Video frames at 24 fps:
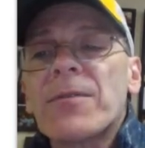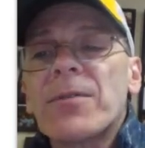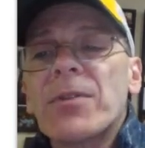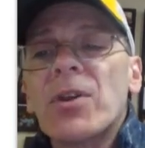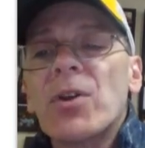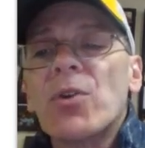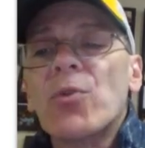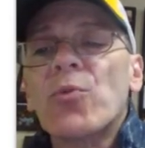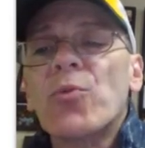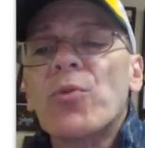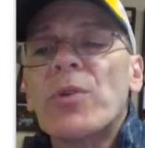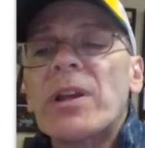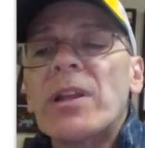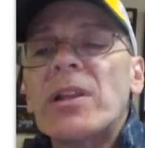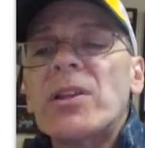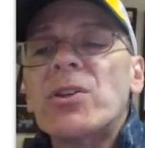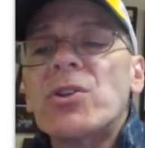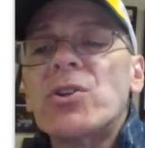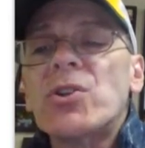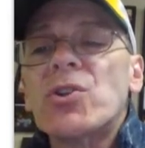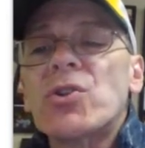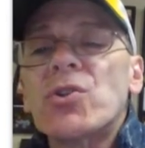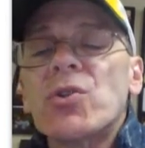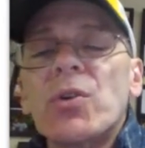There really
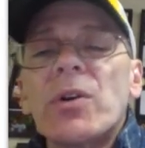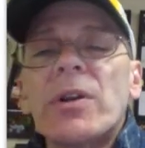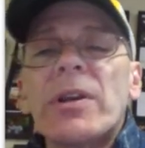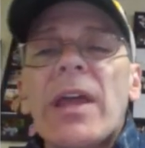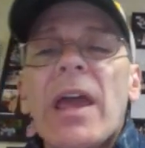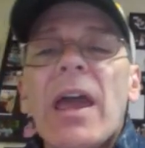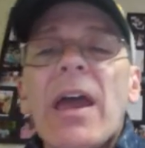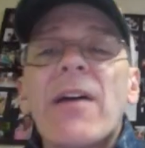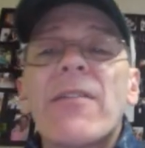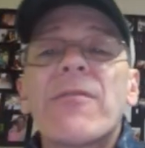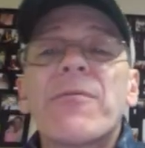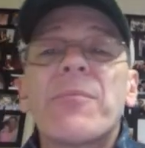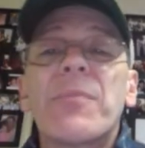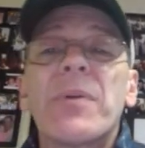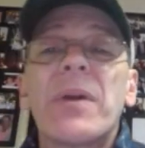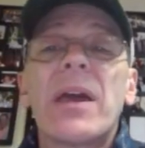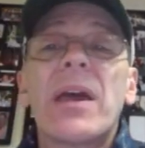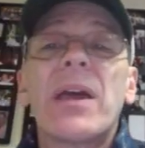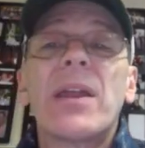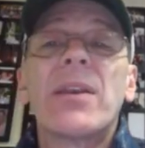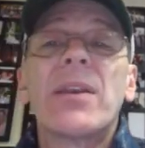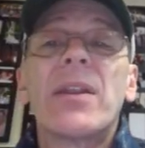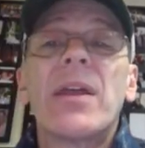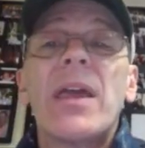should have
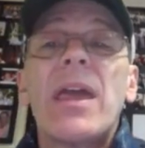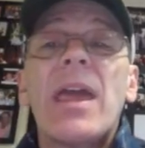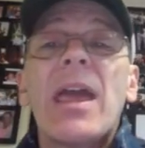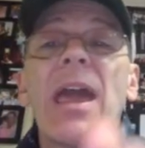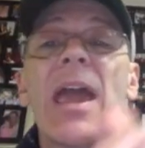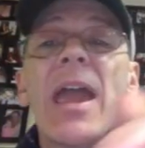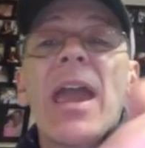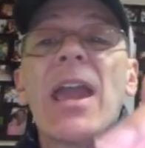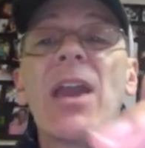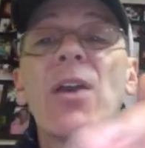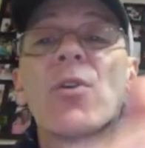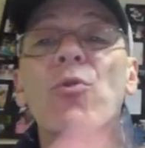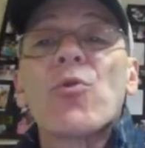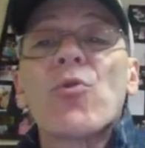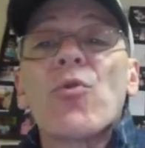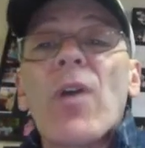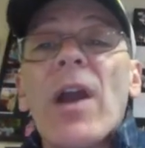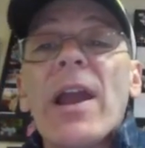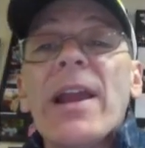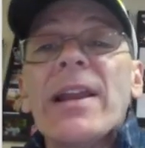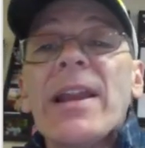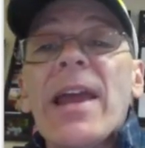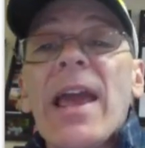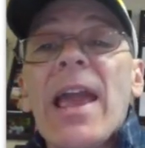been a
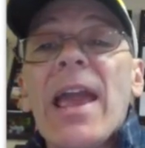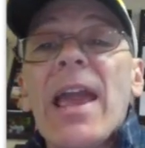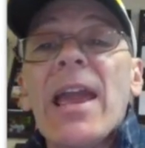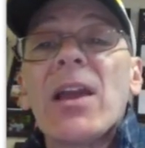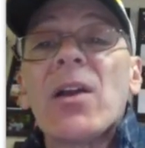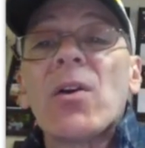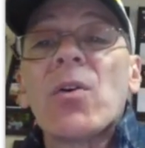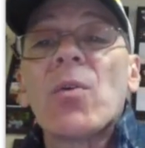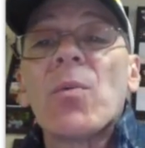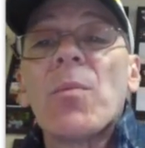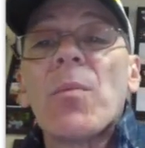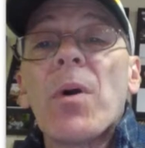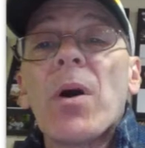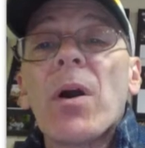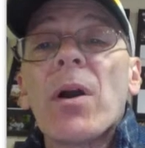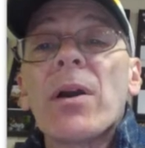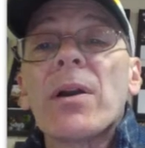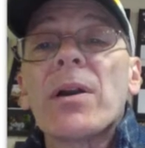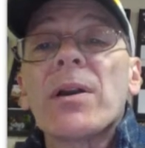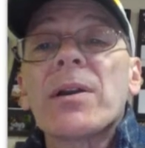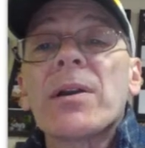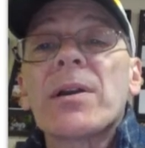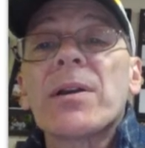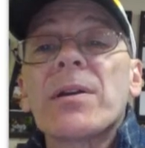right angle
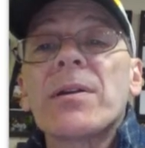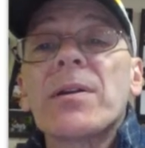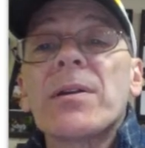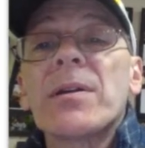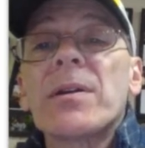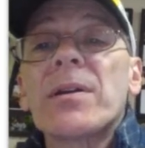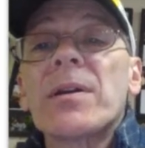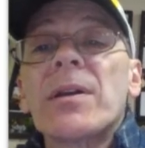mark